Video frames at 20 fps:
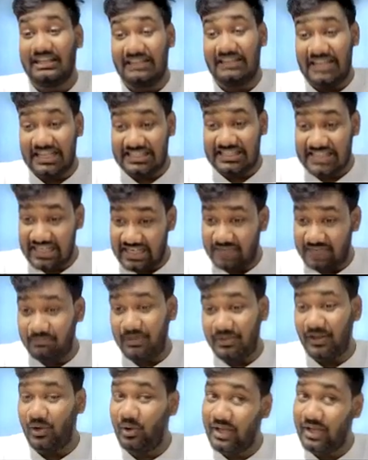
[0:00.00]
they set it
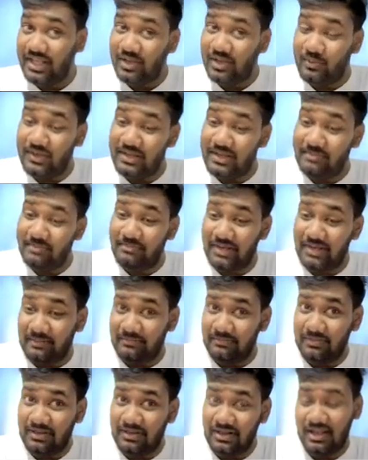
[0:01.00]
below equilibrium.
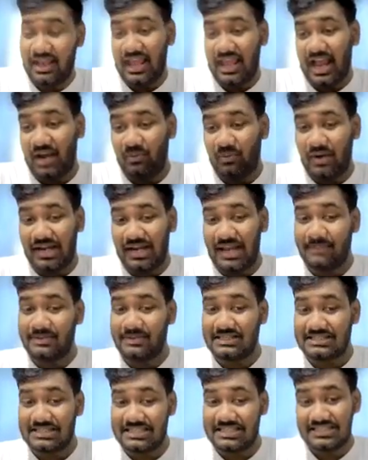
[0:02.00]
And what
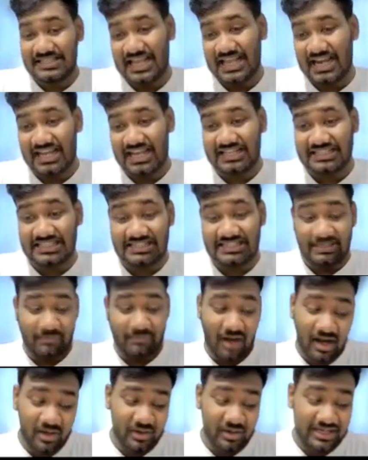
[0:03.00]
happens? Is there excess
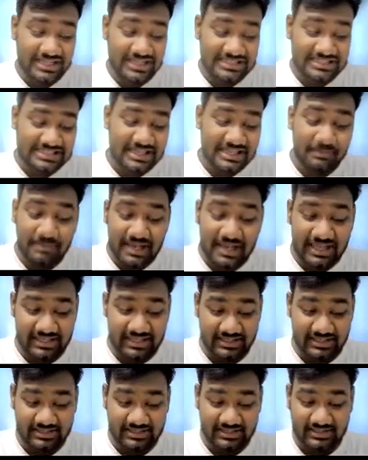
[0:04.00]
demand or excess supply
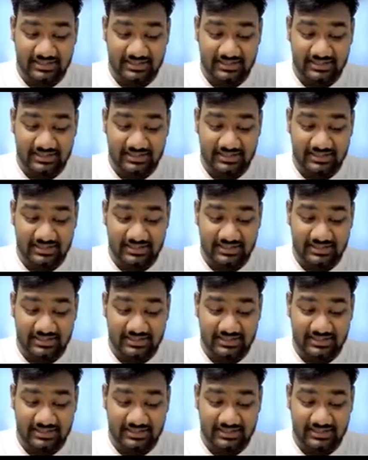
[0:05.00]
here?